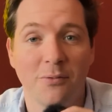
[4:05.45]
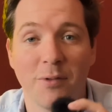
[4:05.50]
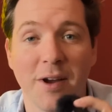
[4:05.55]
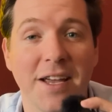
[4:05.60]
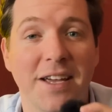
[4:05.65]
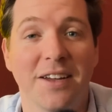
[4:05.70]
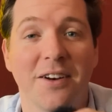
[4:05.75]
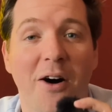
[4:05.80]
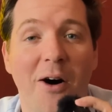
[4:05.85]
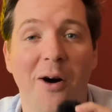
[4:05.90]
we
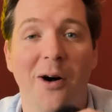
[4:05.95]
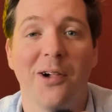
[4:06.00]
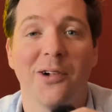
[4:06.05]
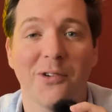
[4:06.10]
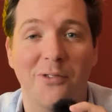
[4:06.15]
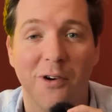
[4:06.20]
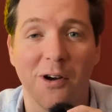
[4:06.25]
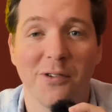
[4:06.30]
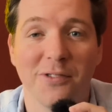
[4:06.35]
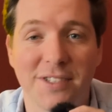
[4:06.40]
can all
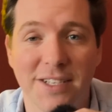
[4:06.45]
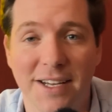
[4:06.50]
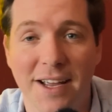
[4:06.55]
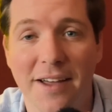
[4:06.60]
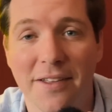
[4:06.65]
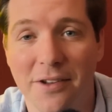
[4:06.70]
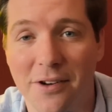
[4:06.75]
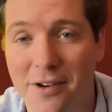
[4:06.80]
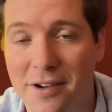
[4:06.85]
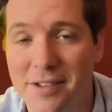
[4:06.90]
grow
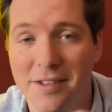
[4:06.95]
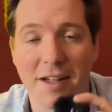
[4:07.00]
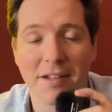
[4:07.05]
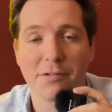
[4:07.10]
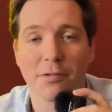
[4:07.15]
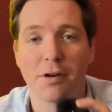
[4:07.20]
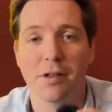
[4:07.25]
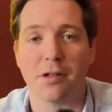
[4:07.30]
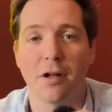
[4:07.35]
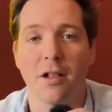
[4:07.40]
together because
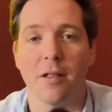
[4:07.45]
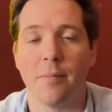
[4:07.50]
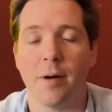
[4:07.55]
that's what it's all